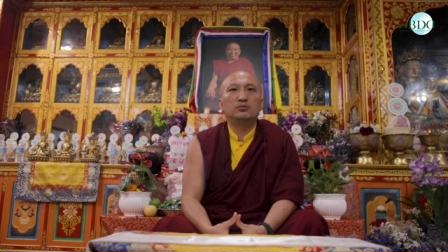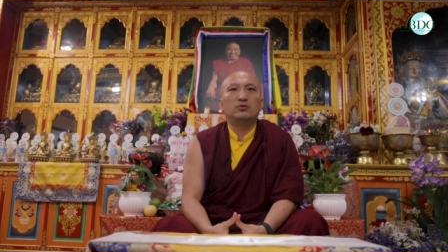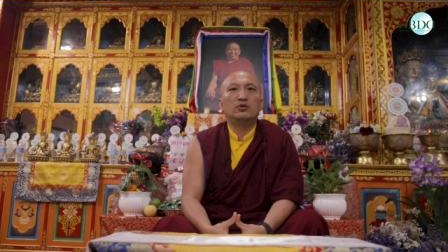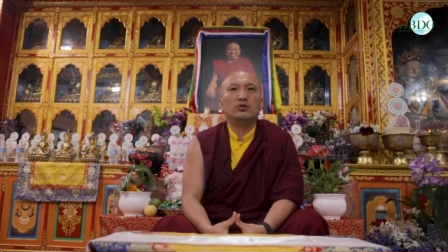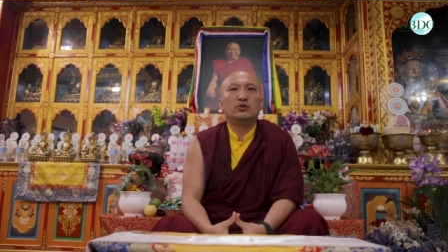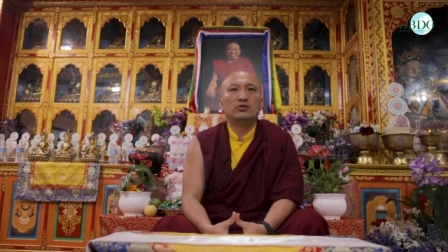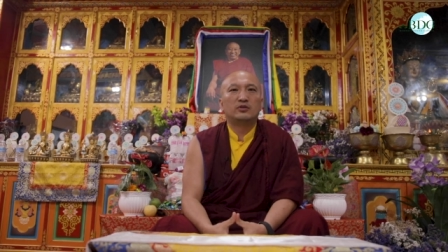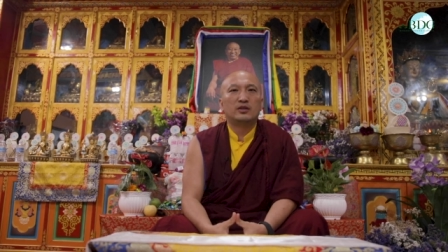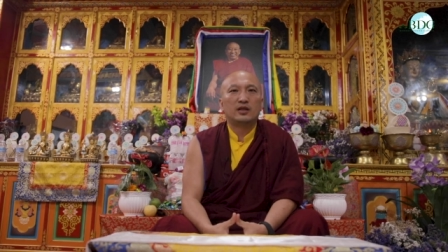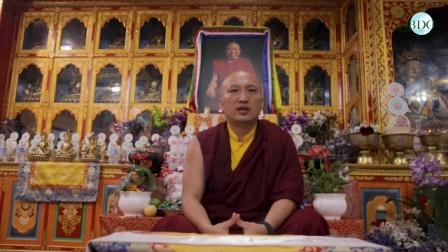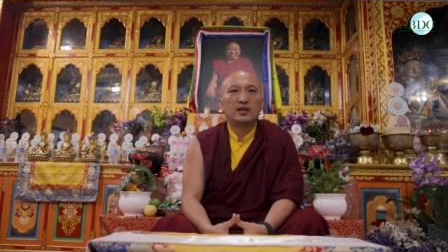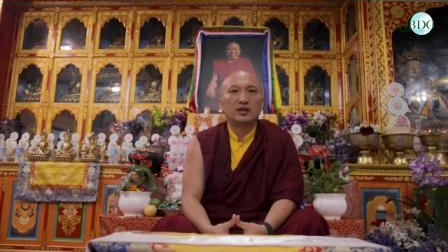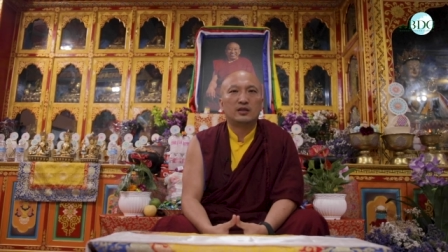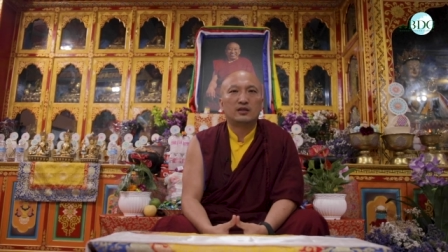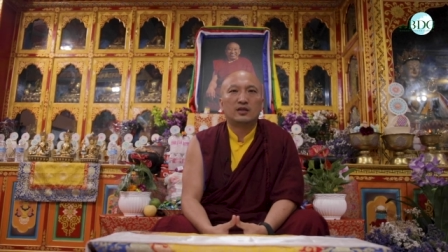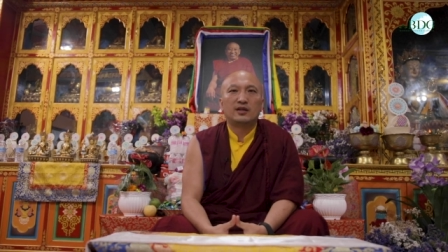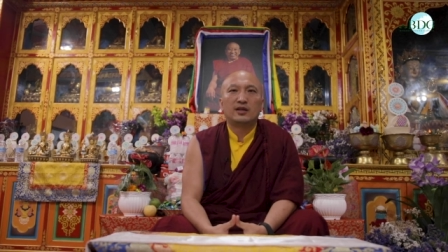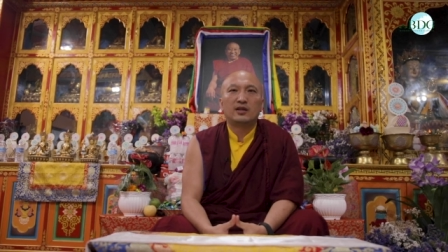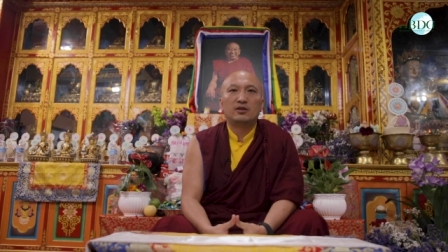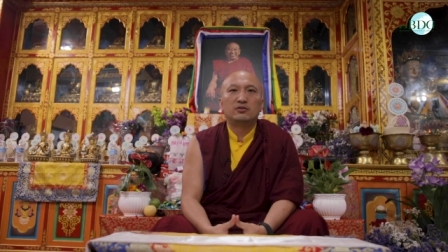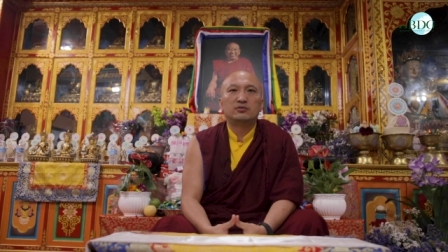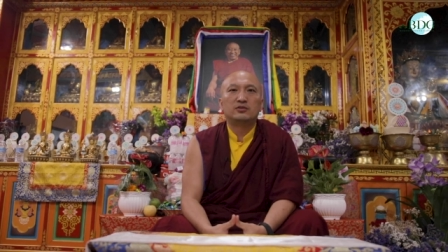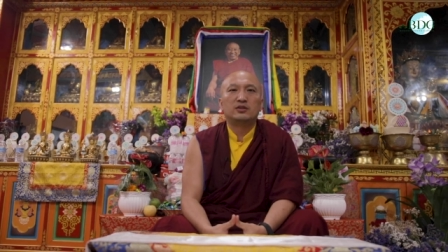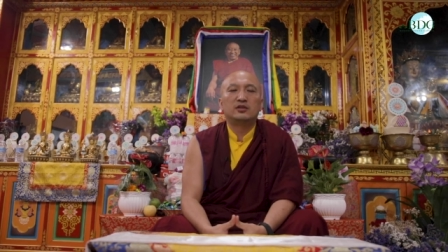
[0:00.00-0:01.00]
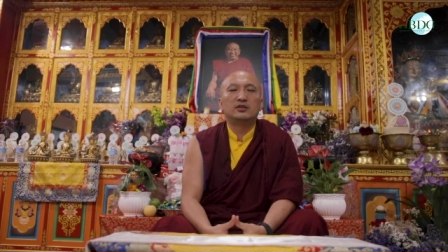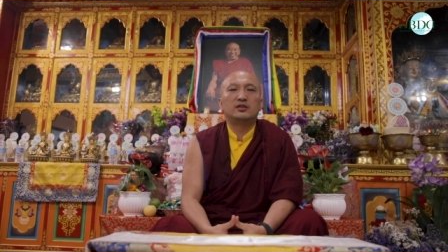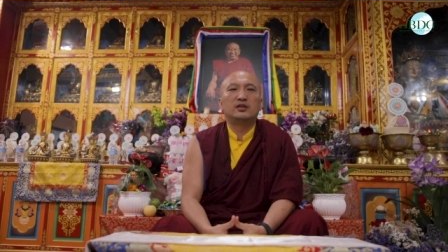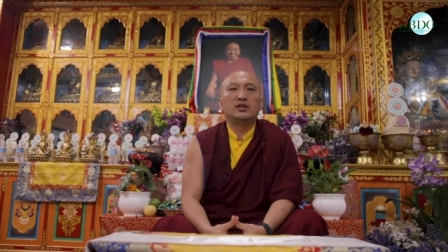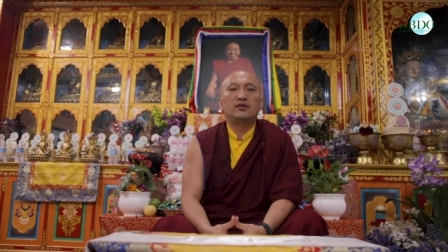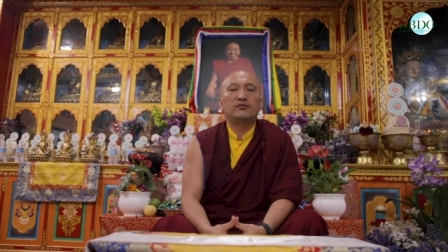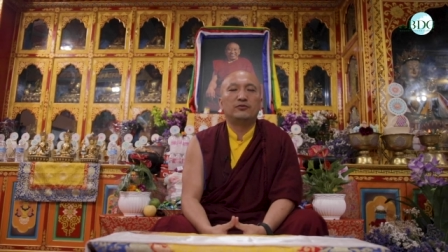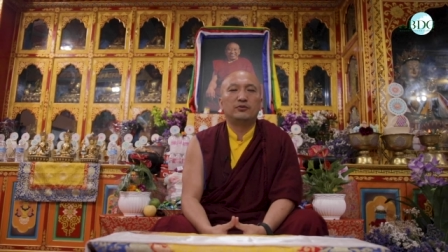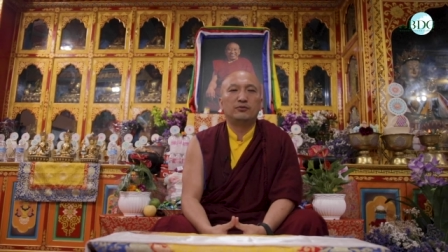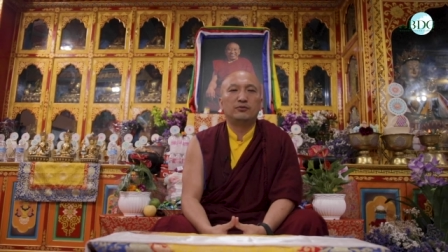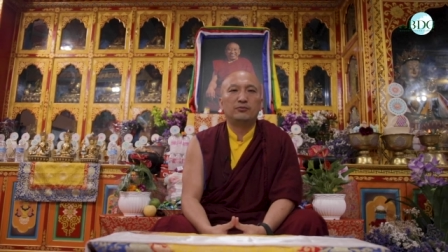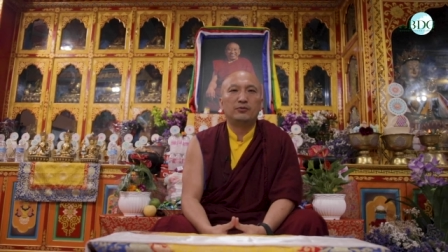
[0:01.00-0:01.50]
on iCloud and
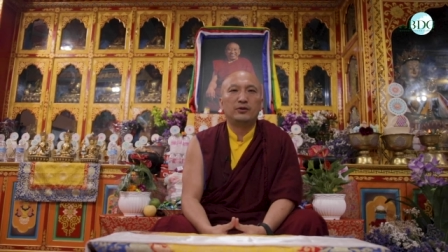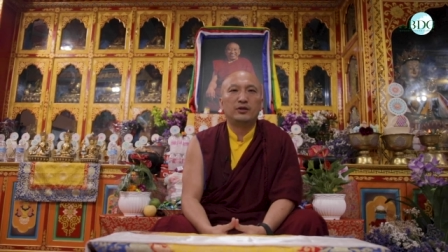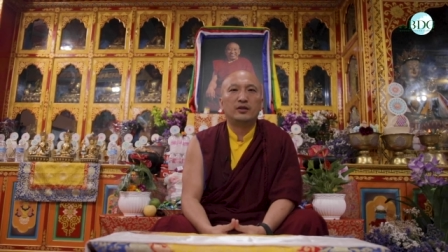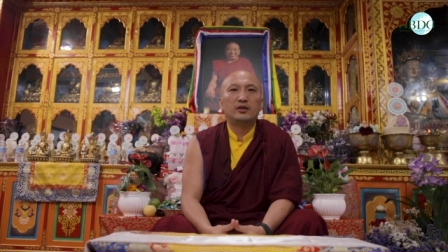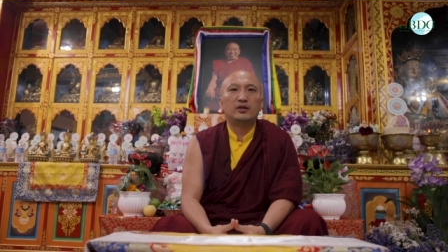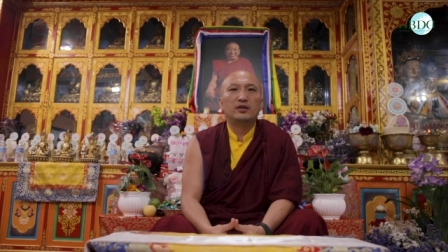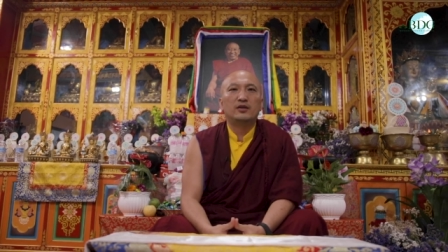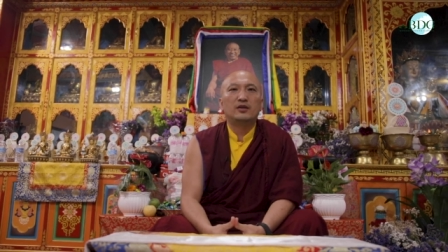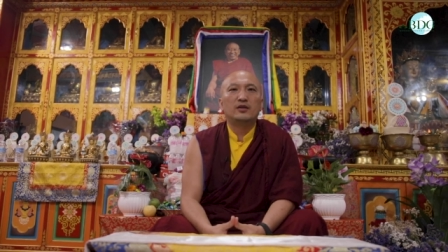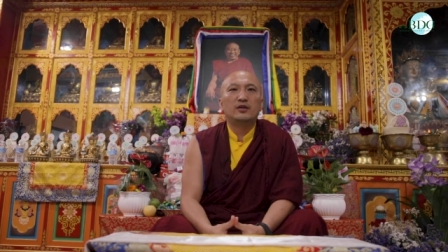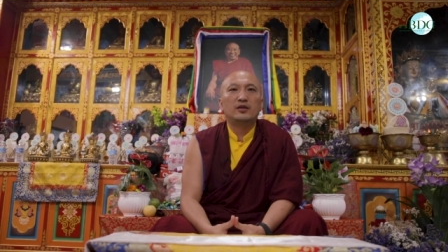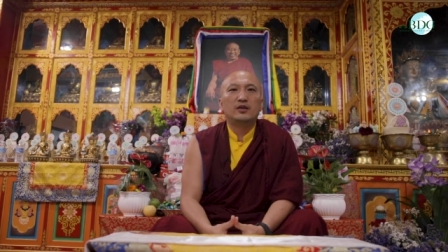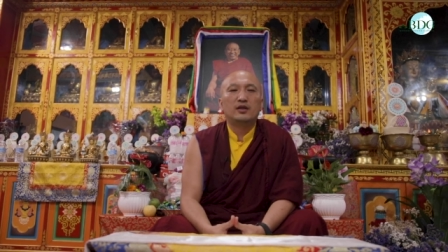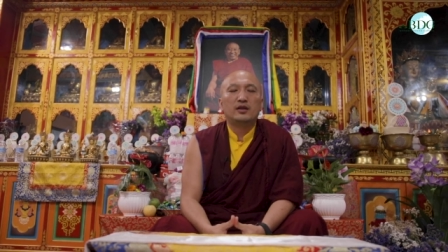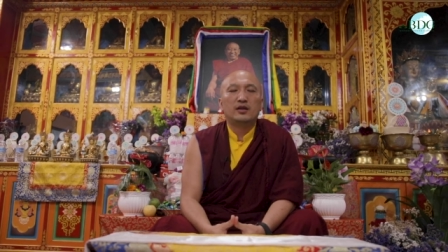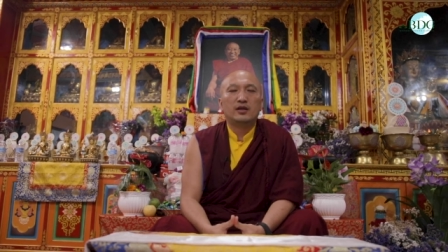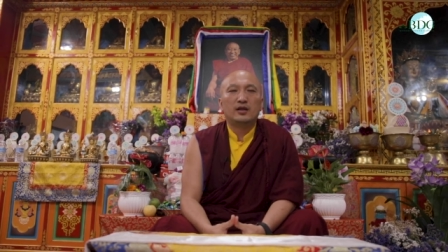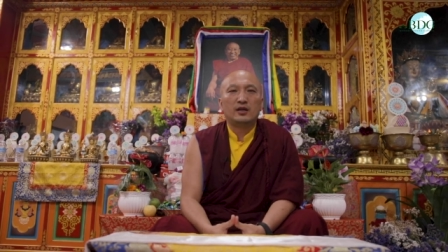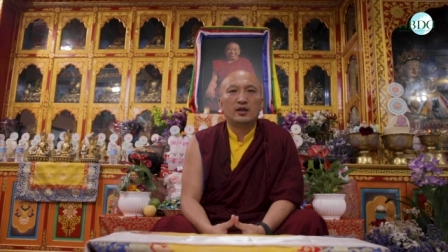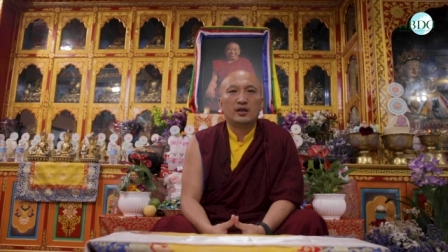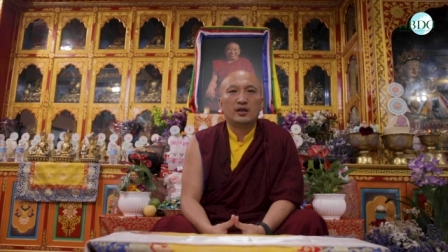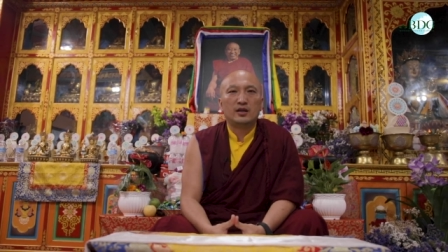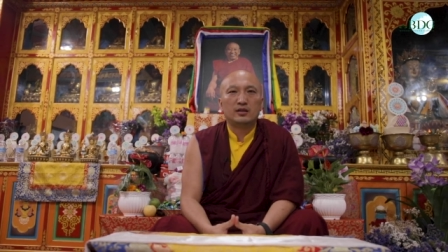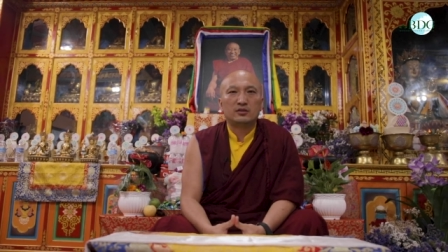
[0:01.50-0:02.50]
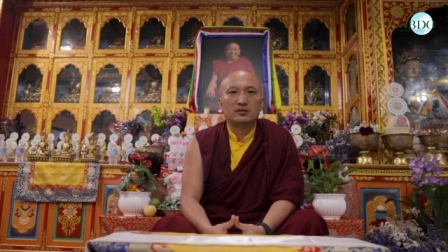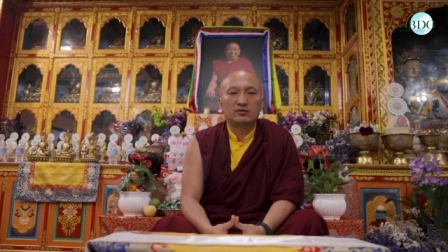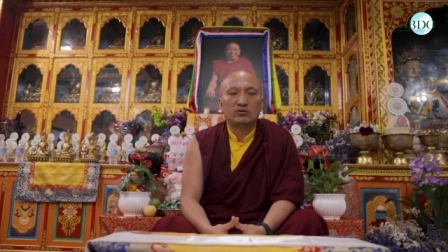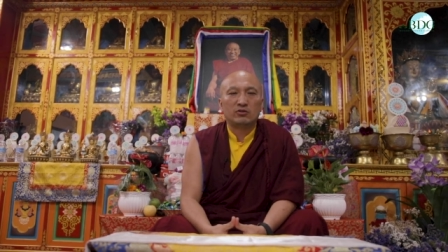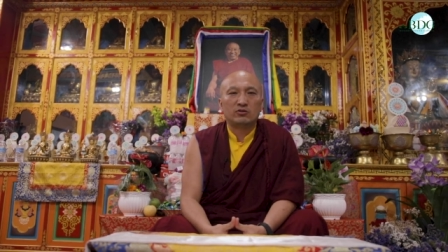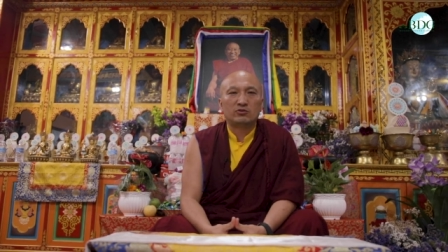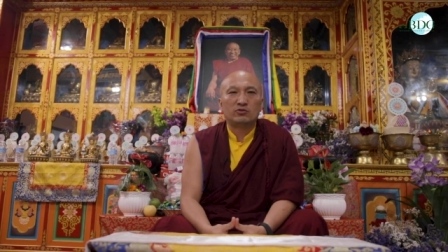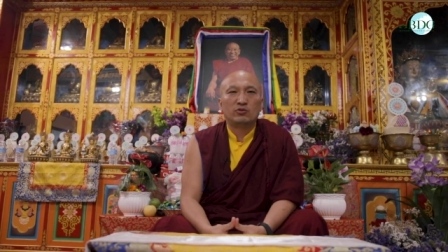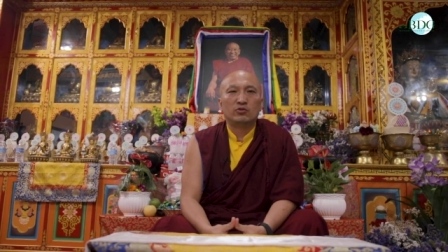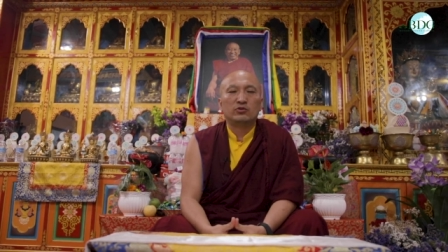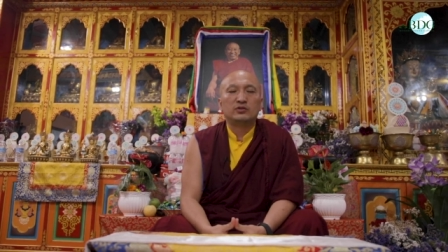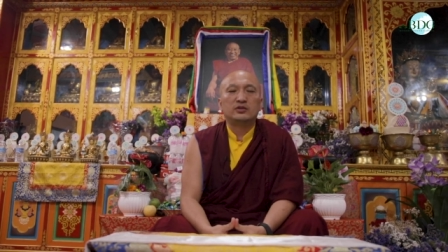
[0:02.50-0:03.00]
everywhere. And
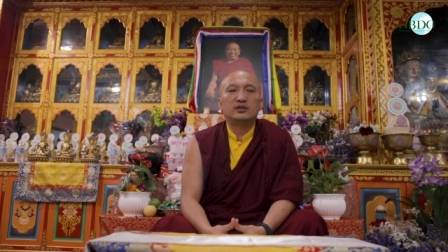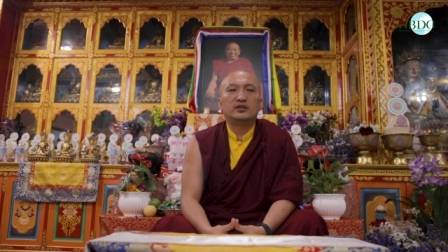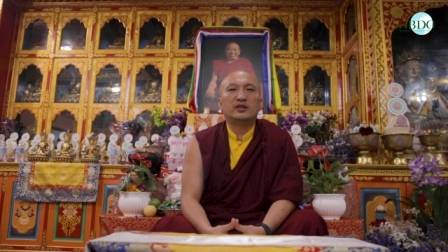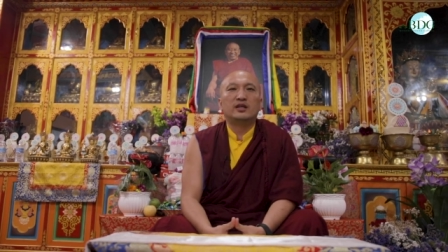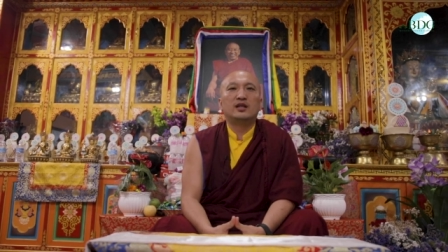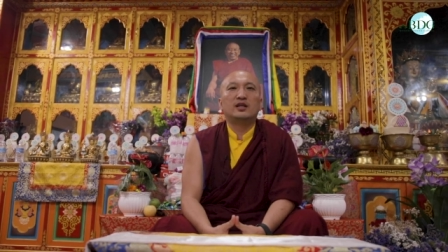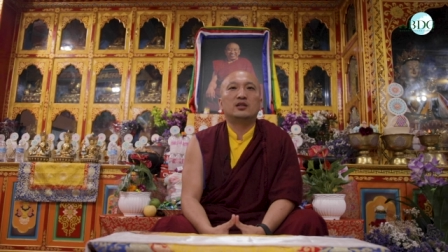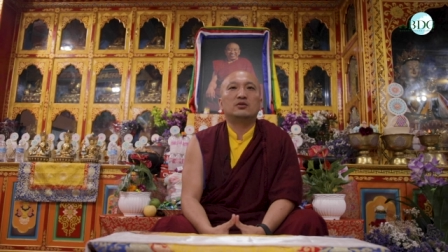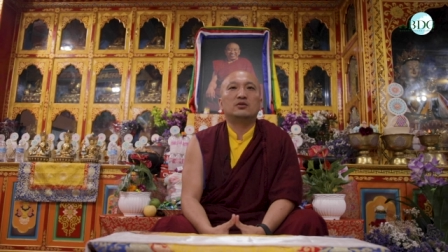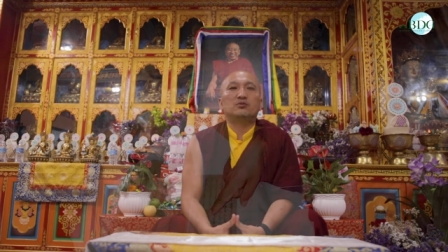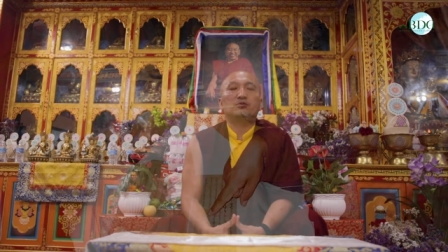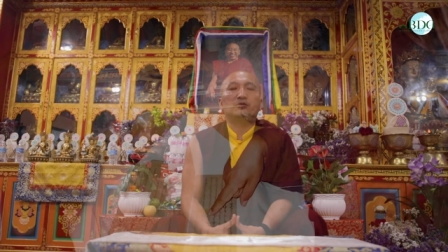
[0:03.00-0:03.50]
not only that,